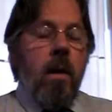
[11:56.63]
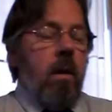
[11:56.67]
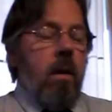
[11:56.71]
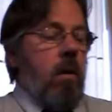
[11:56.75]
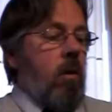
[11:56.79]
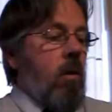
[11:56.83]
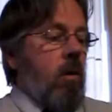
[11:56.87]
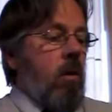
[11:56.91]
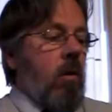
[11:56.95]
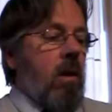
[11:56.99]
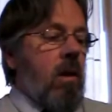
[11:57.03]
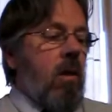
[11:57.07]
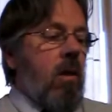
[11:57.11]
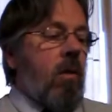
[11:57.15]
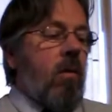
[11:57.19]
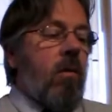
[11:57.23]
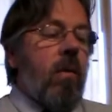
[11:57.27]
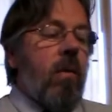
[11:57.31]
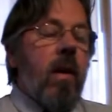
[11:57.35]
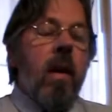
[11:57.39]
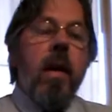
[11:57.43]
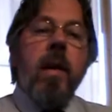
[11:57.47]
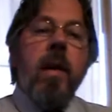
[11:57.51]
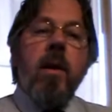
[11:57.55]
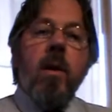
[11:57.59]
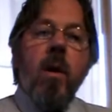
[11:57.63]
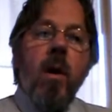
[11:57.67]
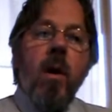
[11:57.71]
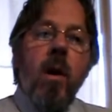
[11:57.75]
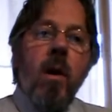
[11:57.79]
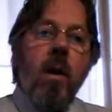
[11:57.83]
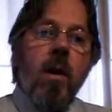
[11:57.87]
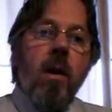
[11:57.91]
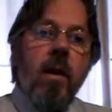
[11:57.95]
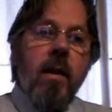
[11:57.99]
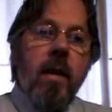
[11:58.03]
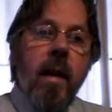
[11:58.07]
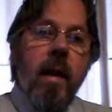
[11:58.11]
Do you still feel in your
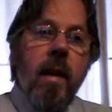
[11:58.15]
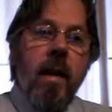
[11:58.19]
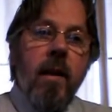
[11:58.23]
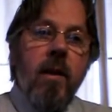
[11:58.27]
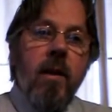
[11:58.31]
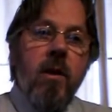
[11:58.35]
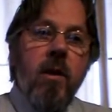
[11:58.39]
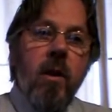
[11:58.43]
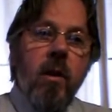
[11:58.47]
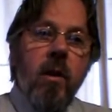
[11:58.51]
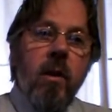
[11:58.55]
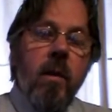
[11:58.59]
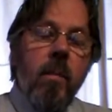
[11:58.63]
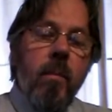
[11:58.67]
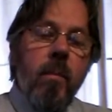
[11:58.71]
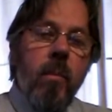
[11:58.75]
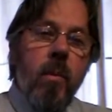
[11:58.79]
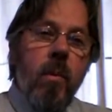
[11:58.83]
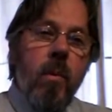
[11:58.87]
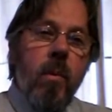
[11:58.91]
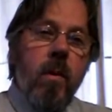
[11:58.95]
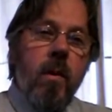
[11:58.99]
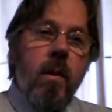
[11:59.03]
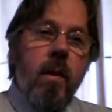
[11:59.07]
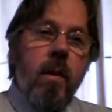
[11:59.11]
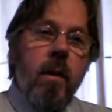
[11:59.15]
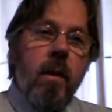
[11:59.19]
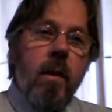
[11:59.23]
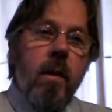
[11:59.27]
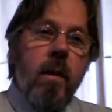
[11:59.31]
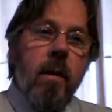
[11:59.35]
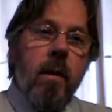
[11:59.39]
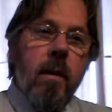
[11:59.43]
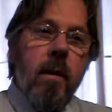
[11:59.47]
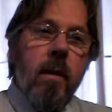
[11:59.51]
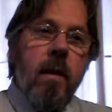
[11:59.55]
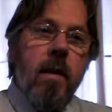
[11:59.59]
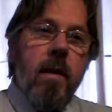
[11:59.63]
heart that it's not important,
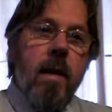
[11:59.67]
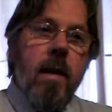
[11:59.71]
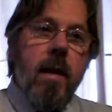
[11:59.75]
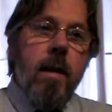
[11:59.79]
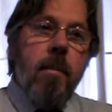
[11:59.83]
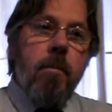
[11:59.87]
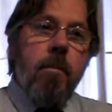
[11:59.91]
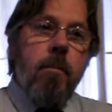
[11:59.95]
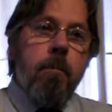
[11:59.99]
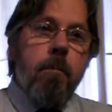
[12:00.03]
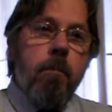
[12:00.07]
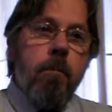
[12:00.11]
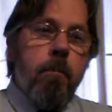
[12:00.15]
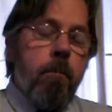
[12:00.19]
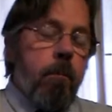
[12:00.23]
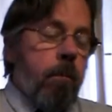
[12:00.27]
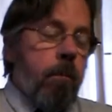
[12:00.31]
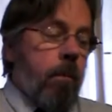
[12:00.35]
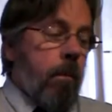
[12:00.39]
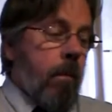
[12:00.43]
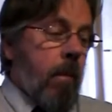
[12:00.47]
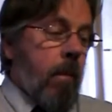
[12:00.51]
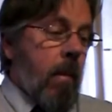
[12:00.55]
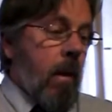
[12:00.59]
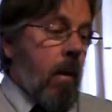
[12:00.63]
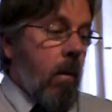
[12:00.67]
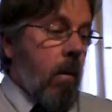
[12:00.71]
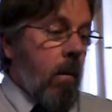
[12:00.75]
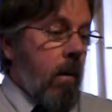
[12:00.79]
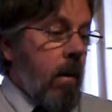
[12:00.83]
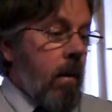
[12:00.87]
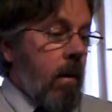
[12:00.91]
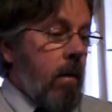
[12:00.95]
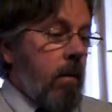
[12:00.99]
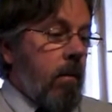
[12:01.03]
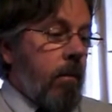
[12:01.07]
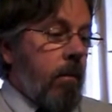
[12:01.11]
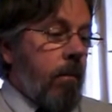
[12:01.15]
his name?
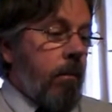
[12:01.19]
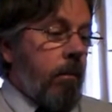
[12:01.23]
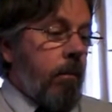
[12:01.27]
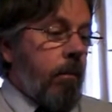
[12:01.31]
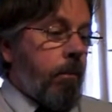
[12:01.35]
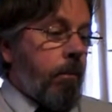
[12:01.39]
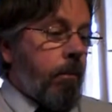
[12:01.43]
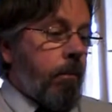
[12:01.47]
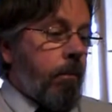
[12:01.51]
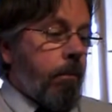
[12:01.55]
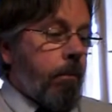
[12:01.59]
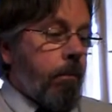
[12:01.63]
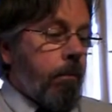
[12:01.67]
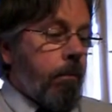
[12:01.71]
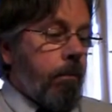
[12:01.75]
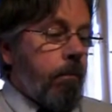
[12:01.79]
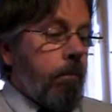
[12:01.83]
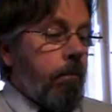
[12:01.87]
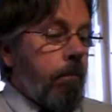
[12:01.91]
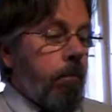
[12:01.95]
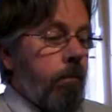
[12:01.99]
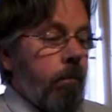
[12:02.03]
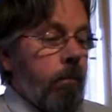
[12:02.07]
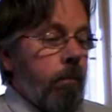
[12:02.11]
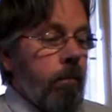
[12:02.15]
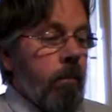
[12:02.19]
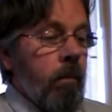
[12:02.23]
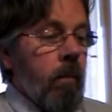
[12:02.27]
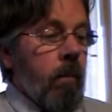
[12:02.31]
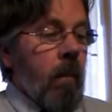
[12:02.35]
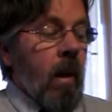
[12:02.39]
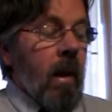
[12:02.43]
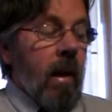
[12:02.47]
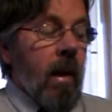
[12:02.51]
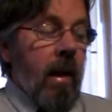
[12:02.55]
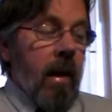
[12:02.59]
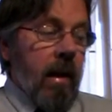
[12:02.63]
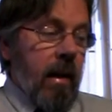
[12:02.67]
Well,
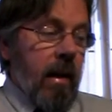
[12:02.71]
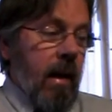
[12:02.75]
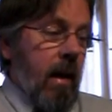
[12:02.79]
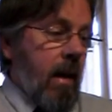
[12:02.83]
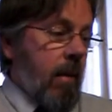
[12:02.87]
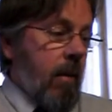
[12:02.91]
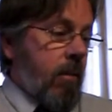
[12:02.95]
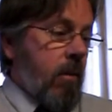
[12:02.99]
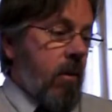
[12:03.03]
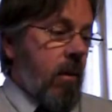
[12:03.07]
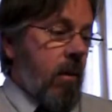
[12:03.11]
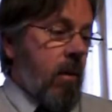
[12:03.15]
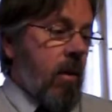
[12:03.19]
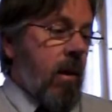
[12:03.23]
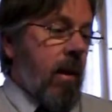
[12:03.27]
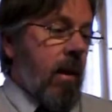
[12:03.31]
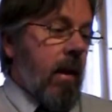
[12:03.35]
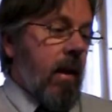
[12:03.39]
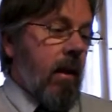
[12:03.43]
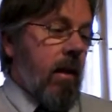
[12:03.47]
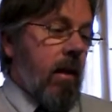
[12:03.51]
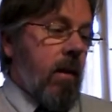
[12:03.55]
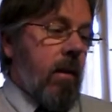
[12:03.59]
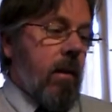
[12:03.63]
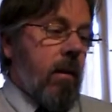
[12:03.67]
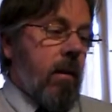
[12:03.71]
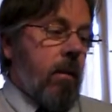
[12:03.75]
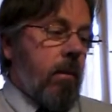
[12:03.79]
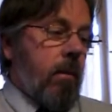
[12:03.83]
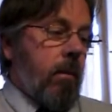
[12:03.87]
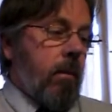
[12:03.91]
it absolutely is.